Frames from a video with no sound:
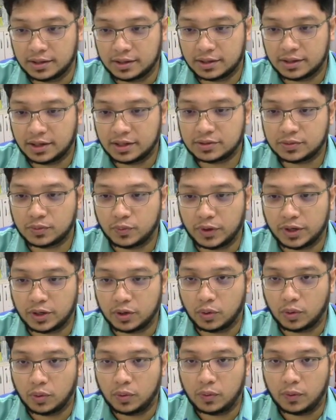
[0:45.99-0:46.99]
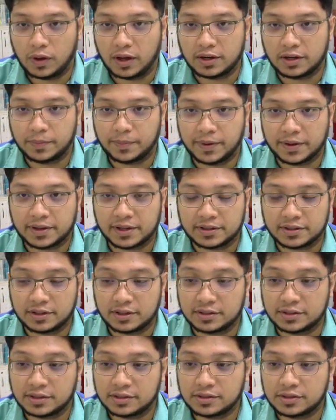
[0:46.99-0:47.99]
this window under Packet
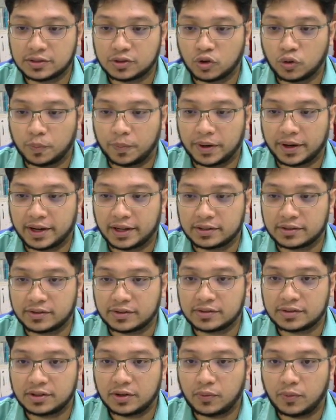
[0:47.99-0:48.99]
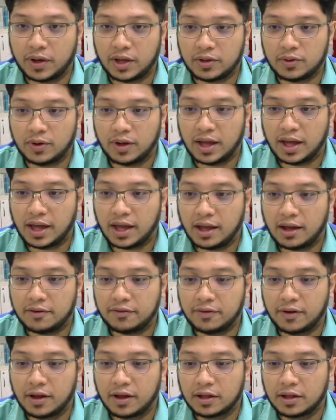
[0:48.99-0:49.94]
Tracer, Cisco Packet Tracer, where you have